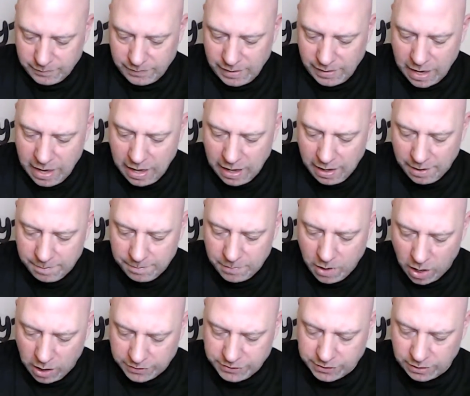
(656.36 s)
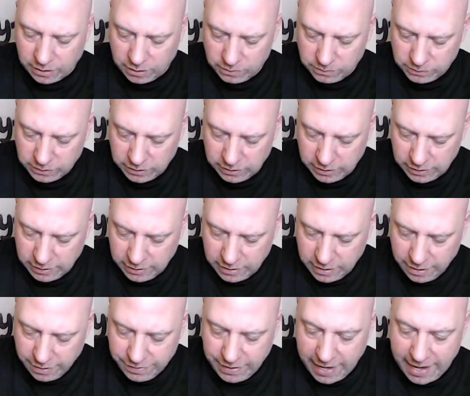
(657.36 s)
Also,
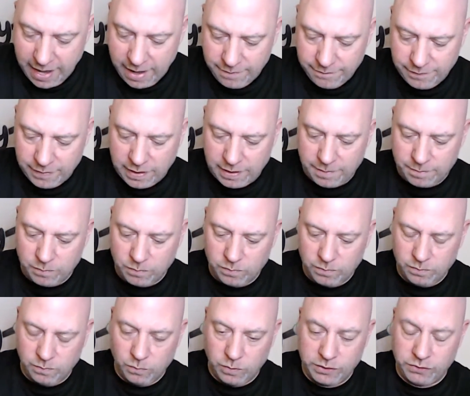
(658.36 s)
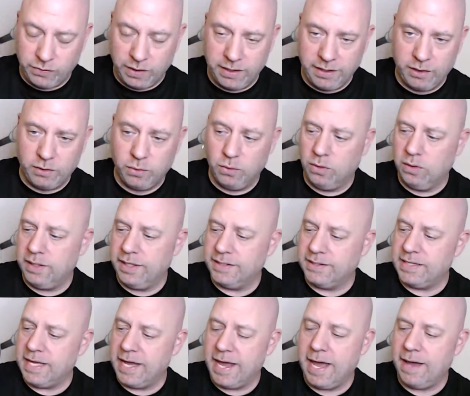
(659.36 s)
they have what's really cool is
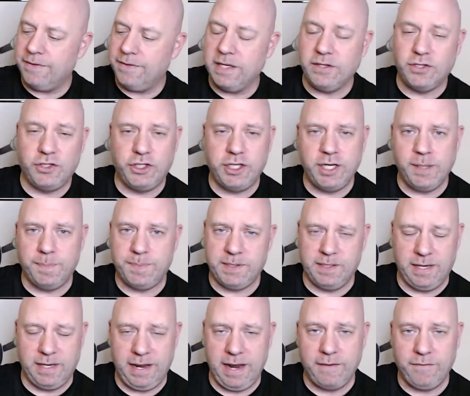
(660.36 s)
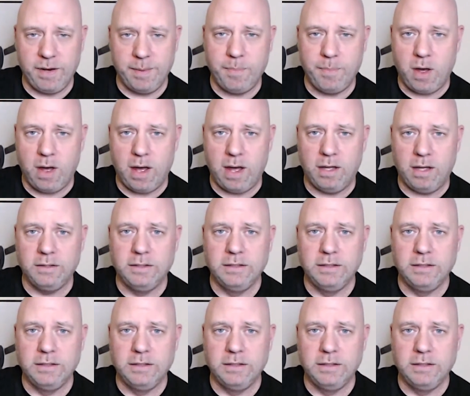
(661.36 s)
they have these chips in every ball.